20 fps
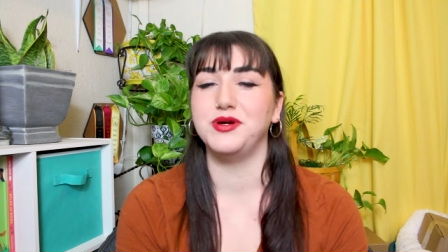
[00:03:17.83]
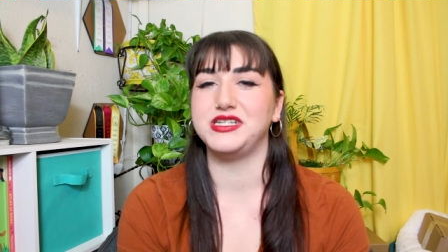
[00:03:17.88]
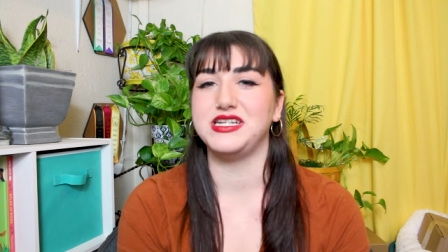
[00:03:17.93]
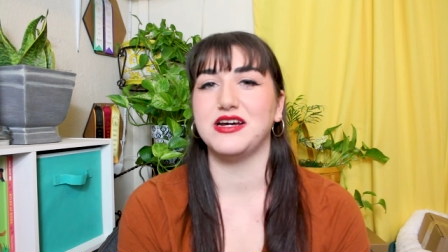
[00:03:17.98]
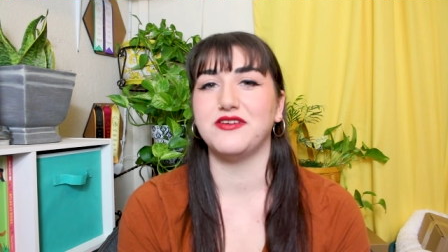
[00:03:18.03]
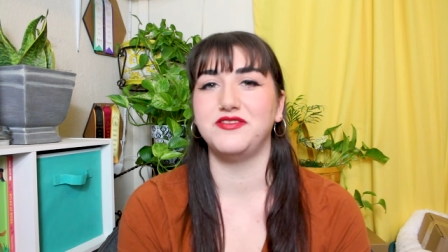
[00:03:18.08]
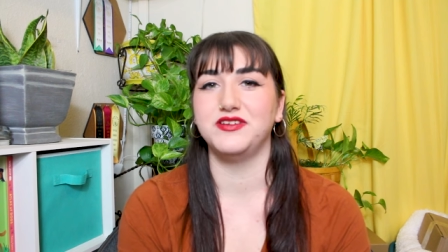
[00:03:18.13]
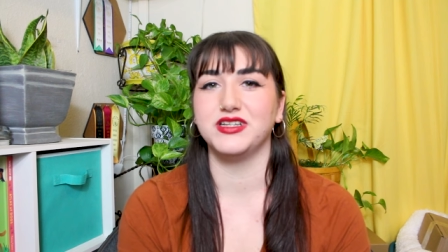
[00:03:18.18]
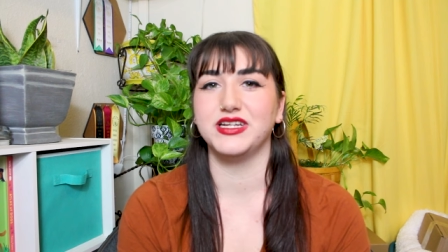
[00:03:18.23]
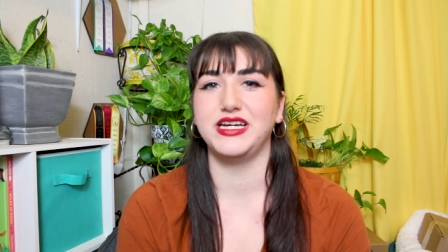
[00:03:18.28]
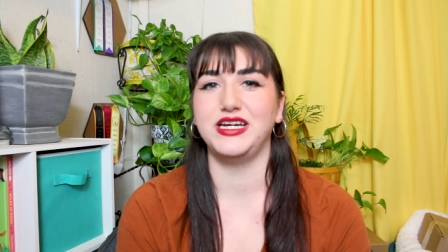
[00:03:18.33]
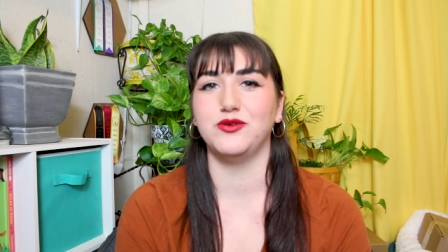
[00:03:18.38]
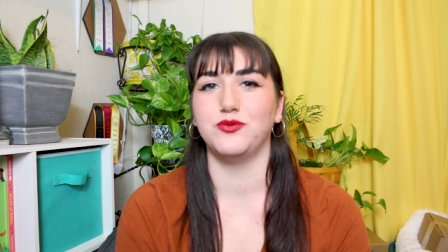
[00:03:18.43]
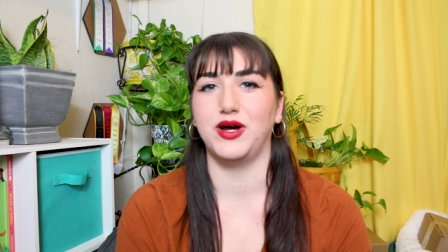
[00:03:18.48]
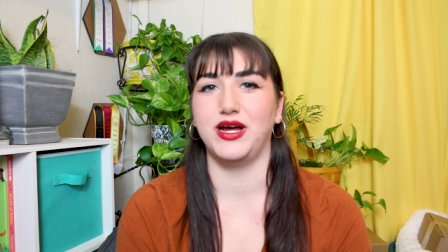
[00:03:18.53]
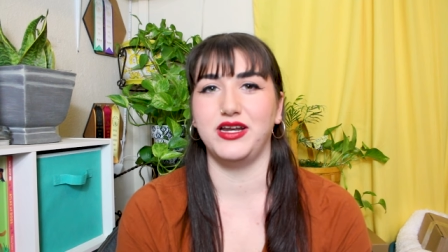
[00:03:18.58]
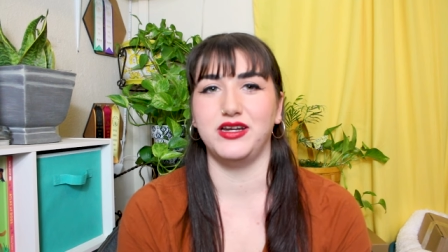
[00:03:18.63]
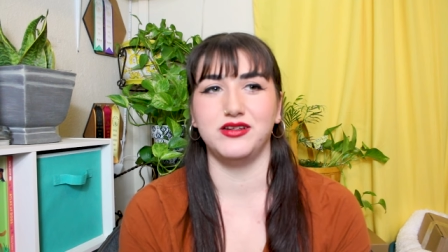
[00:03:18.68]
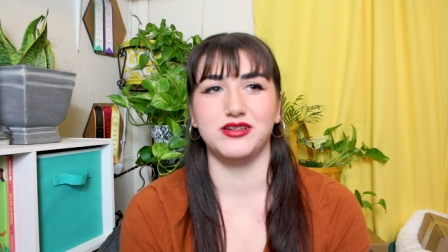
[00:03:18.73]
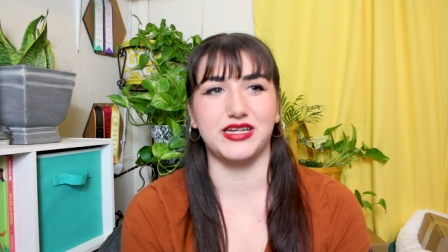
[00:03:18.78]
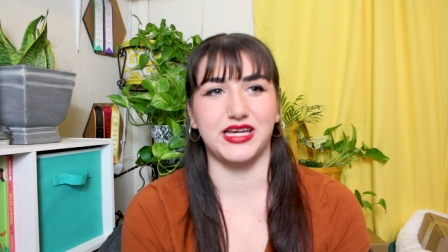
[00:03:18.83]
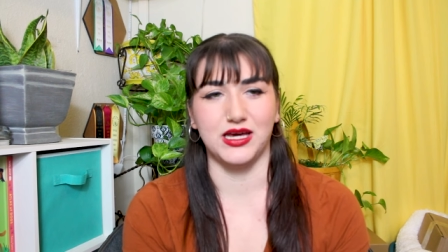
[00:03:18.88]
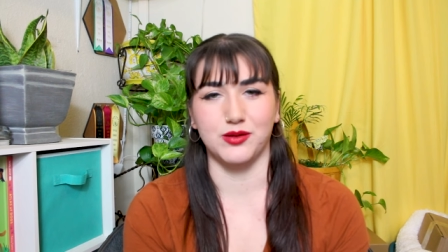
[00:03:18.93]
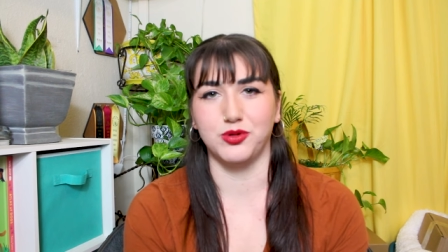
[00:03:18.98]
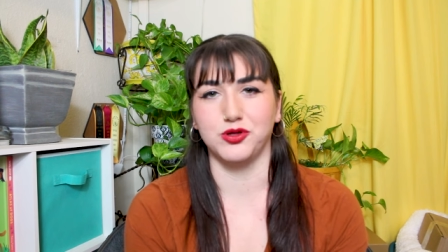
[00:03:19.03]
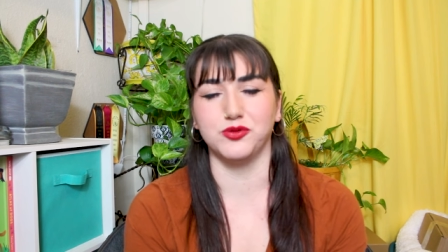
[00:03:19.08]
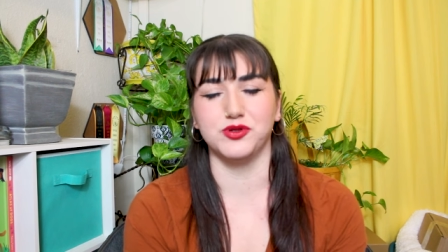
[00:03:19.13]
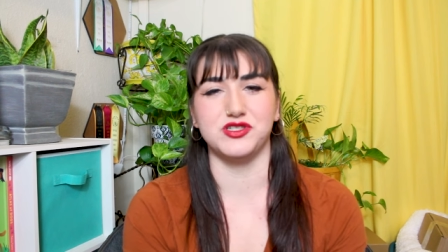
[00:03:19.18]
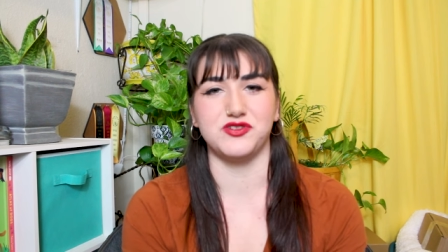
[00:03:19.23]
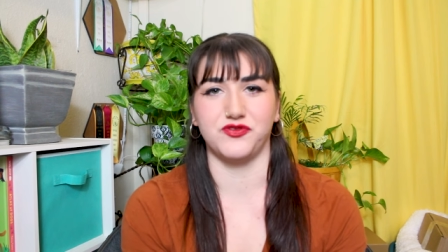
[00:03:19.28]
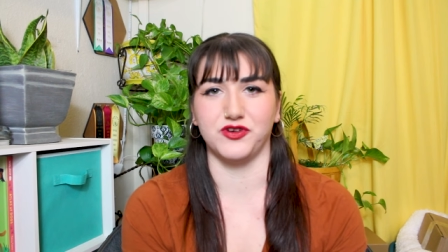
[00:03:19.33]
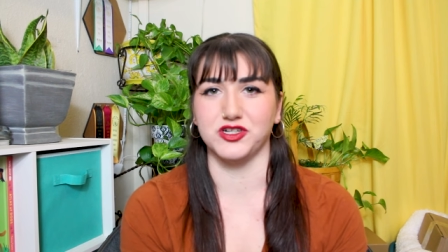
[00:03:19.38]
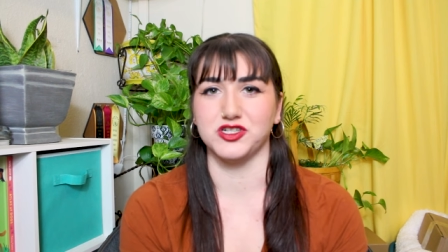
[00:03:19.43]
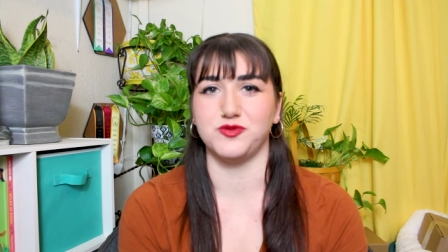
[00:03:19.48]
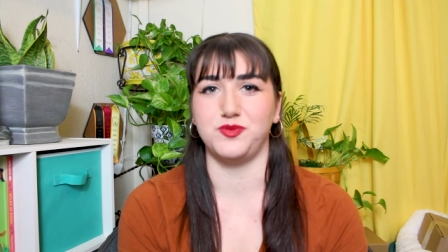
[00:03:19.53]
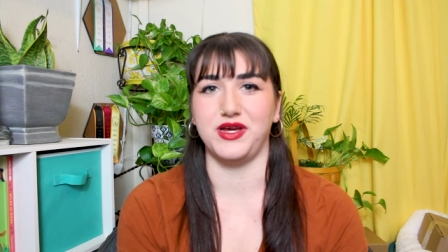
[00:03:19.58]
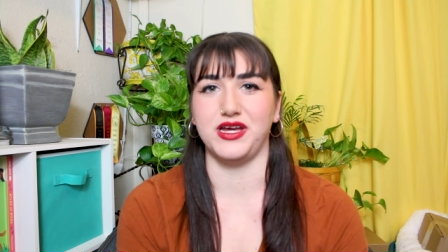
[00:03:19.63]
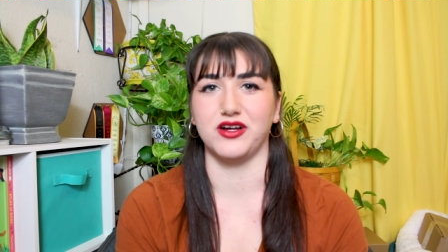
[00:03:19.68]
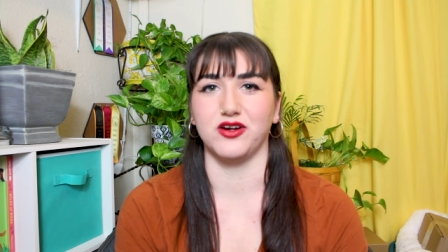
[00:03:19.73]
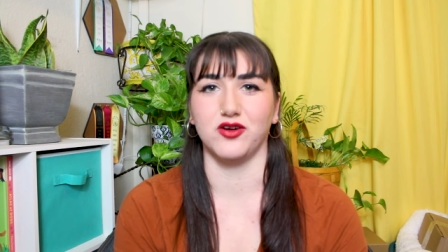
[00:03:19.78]
but definitely when kibble was
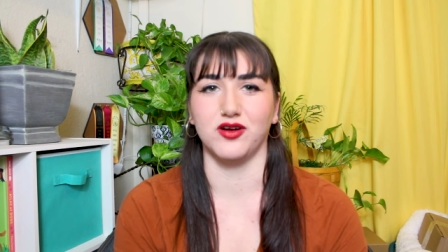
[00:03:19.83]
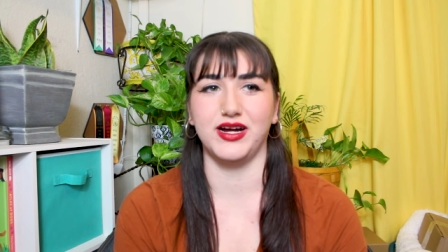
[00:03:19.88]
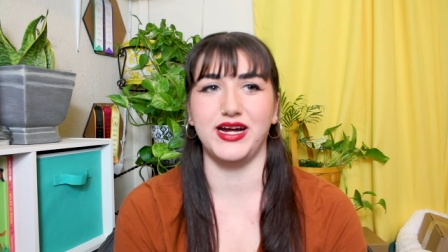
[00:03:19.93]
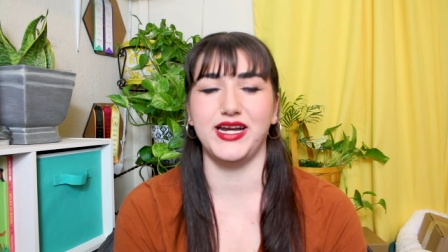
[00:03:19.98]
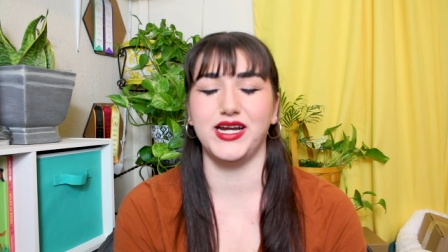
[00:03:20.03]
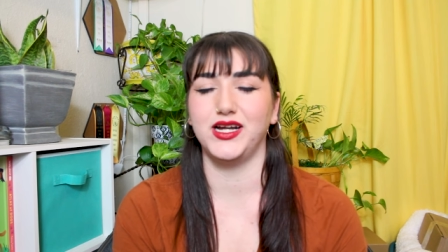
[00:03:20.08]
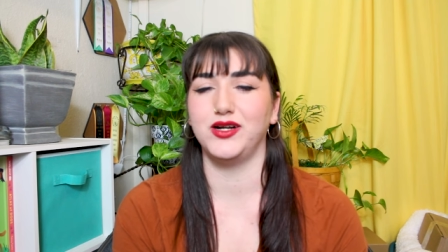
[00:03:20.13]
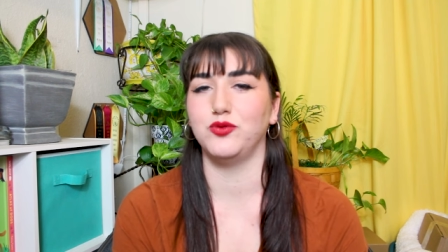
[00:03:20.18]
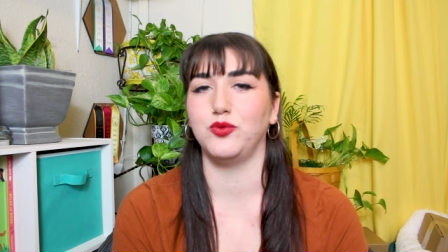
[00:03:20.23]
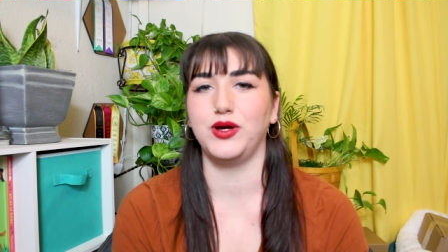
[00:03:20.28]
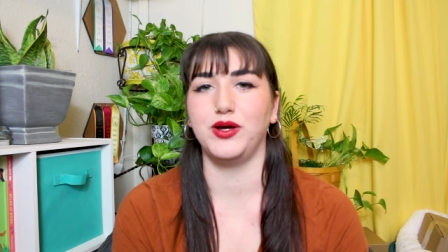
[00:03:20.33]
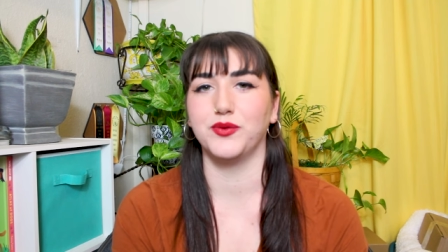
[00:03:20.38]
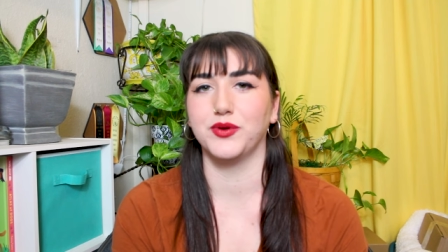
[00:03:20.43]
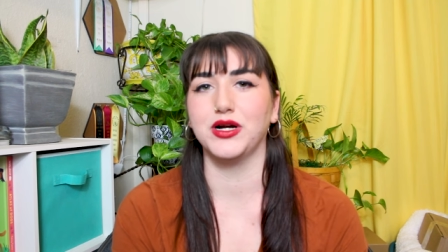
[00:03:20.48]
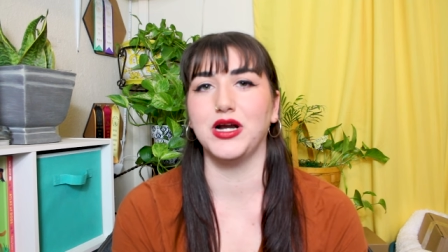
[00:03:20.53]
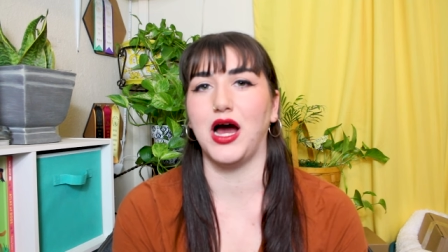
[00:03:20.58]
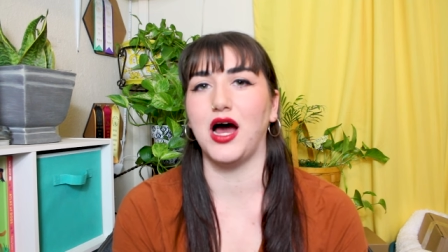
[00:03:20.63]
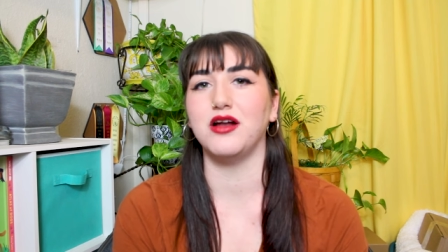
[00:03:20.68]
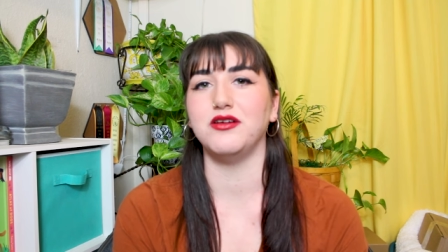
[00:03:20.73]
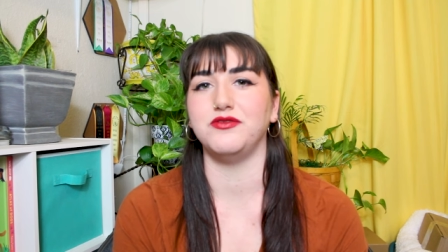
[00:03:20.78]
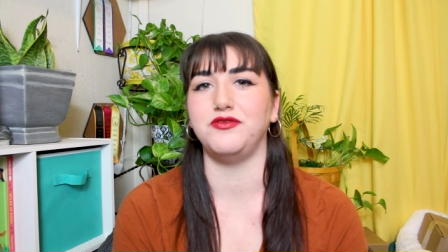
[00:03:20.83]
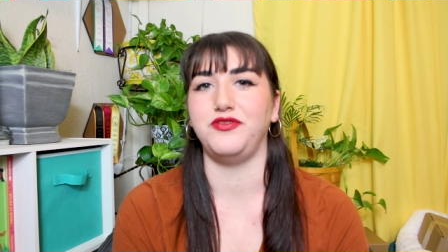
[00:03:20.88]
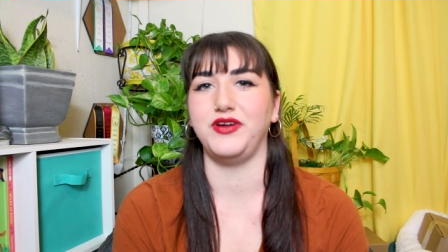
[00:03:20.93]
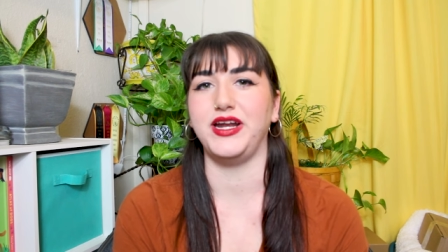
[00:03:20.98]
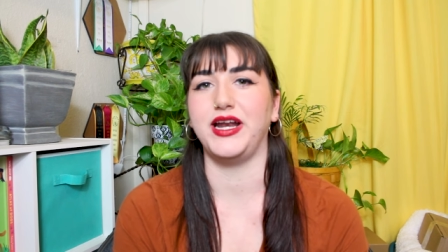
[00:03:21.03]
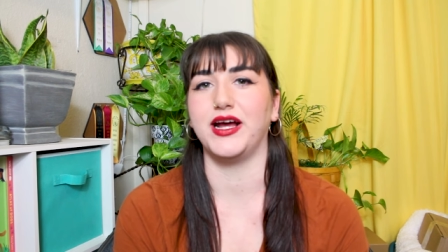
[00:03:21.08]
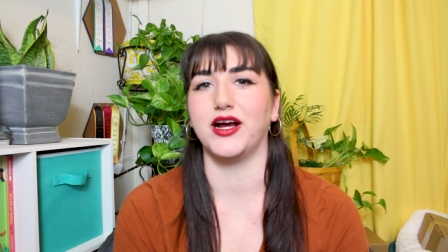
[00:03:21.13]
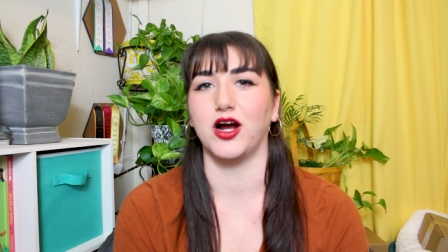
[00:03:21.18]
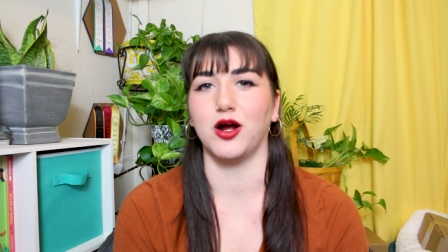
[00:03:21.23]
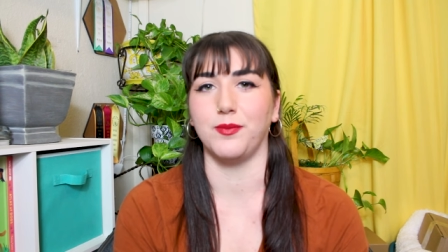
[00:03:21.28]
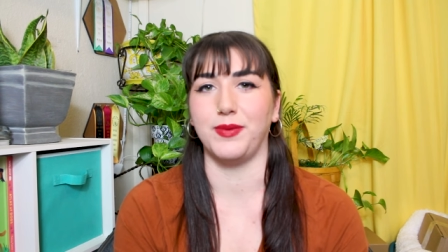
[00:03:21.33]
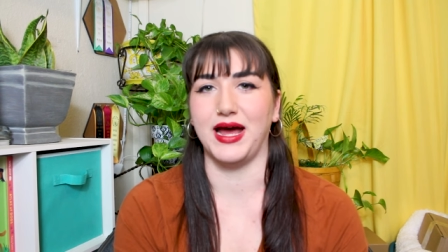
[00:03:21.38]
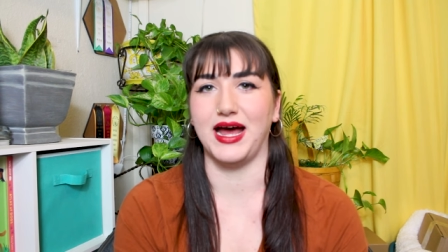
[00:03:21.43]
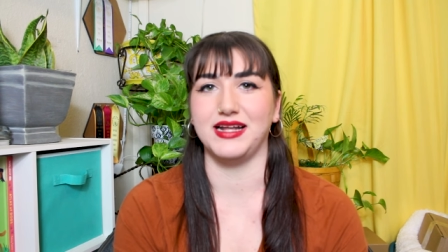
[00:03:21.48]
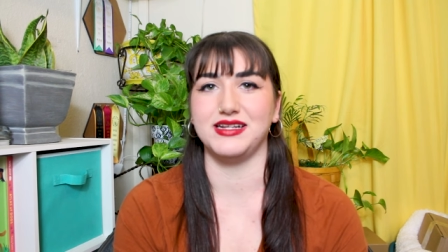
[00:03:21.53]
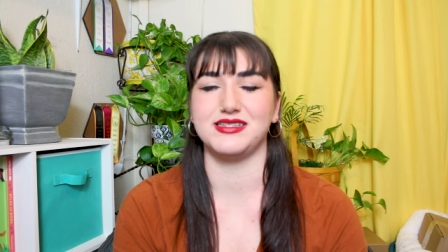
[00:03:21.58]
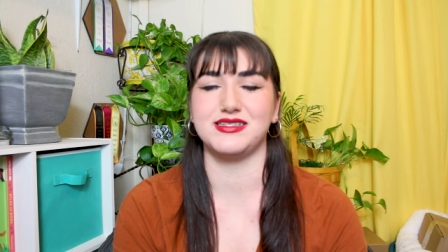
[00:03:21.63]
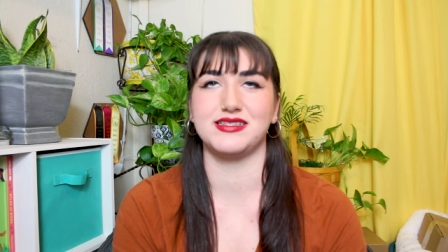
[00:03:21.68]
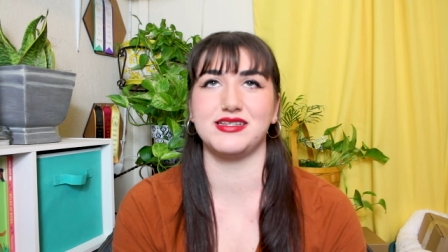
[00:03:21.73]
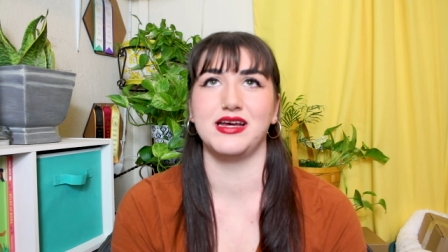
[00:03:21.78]
first being created, we were not feeding our
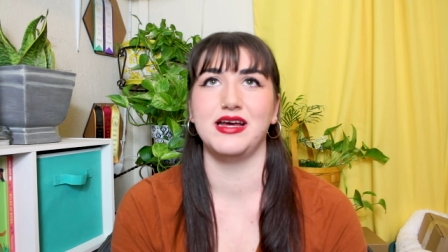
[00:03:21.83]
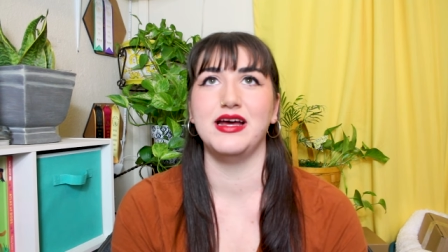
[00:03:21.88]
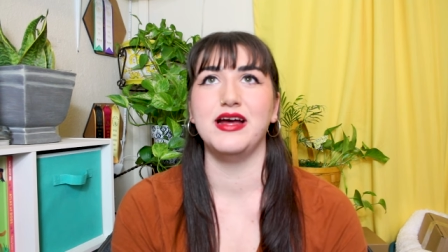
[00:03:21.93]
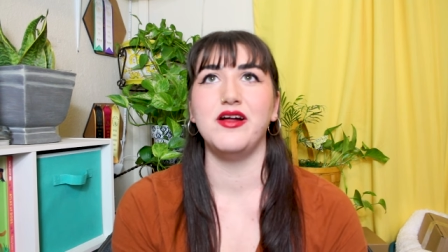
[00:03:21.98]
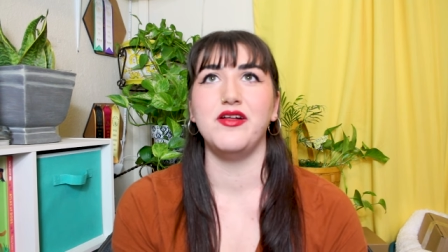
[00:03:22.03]
pets